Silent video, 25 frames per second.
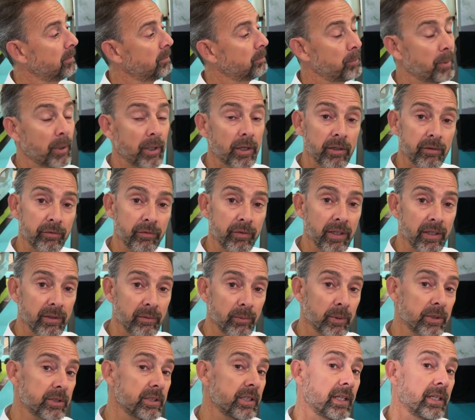Part of that
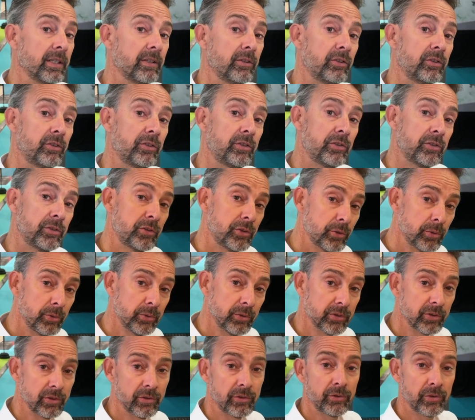was a
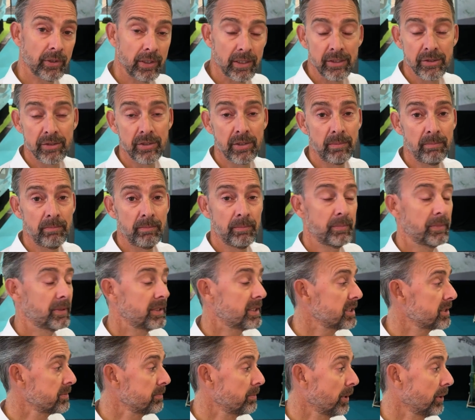tuned transom.
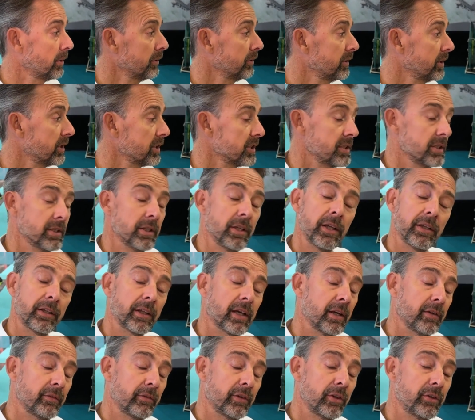This boat does not
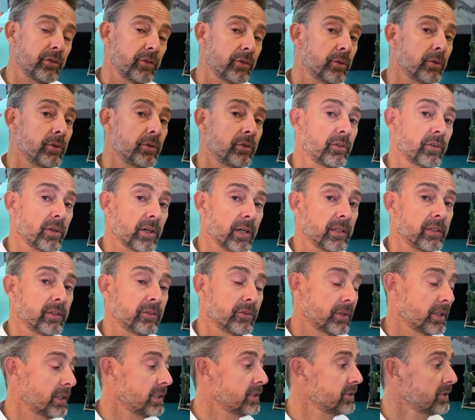have the tuned
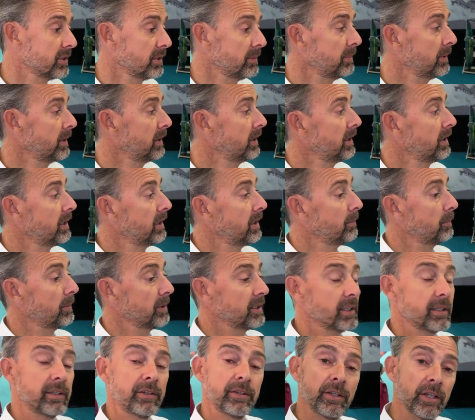transom, but
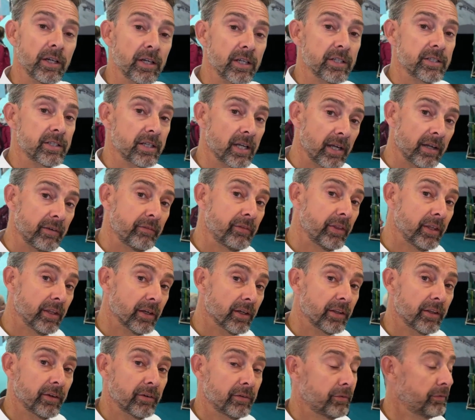it does have the
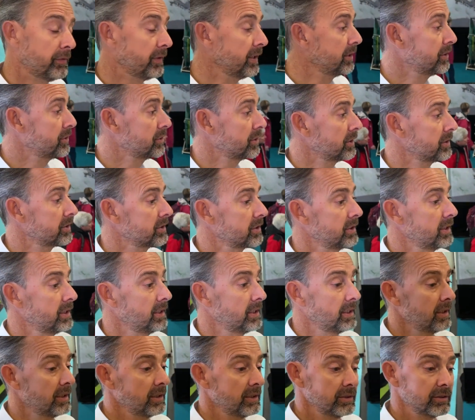other features.
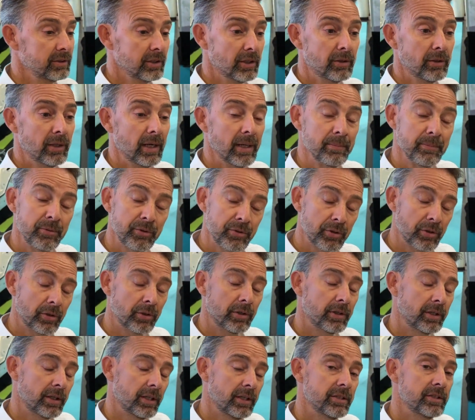So I'm
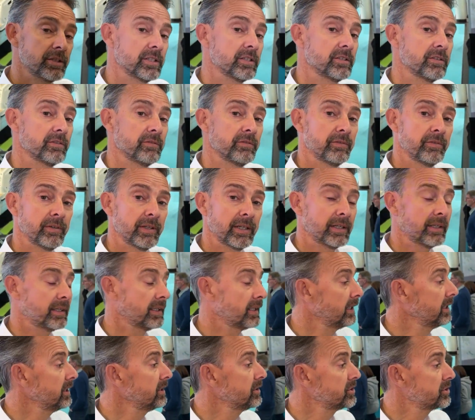sure this is a
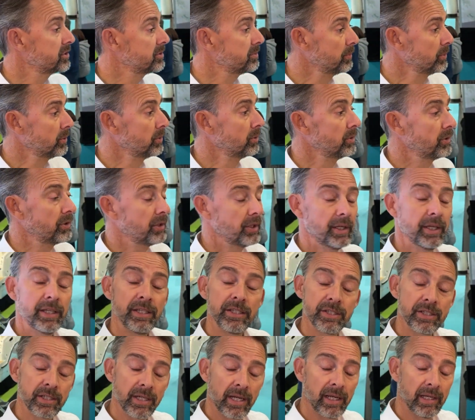very smooth
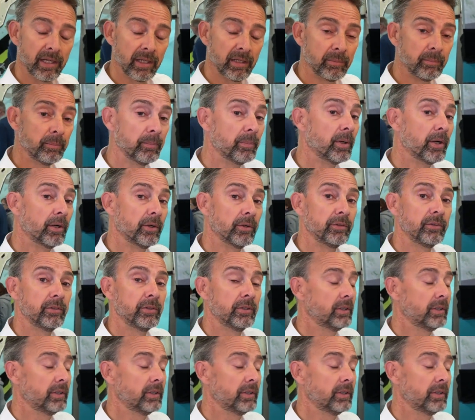and silent boat